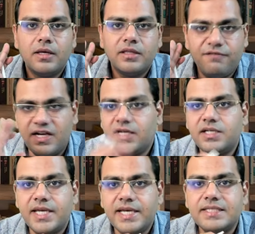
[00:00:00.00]
The worker
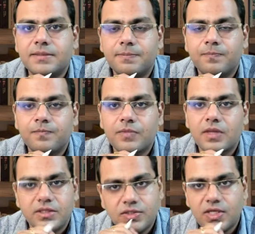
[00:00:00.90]
says,
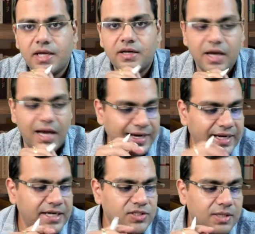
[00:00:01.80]
sir, I
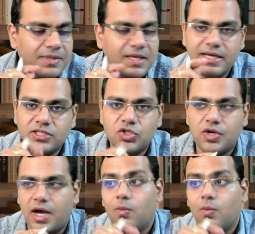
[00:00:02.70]
need something extra.